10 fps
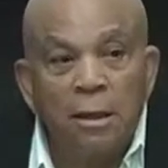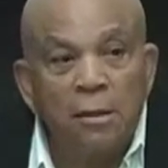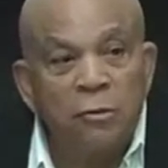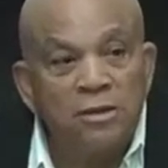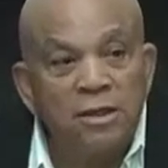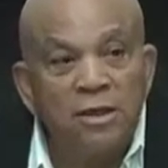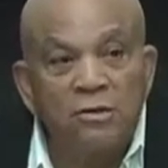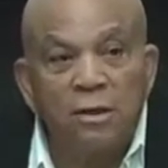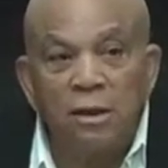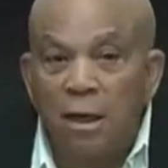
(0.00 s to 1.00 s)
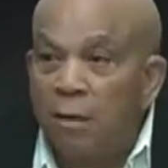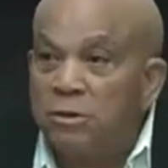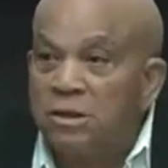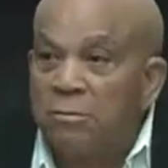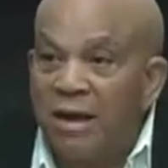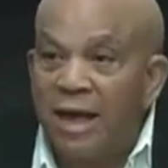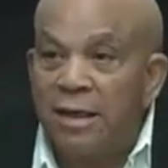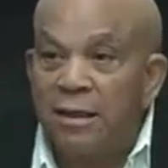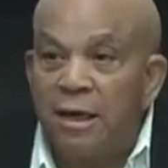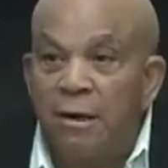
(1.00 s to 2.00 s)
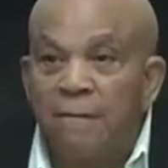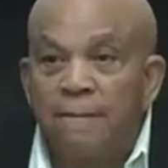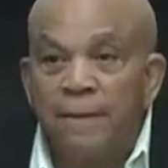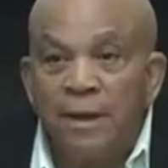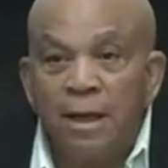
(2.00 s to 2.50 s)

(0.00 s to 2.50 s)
was stationed, and I was in band there,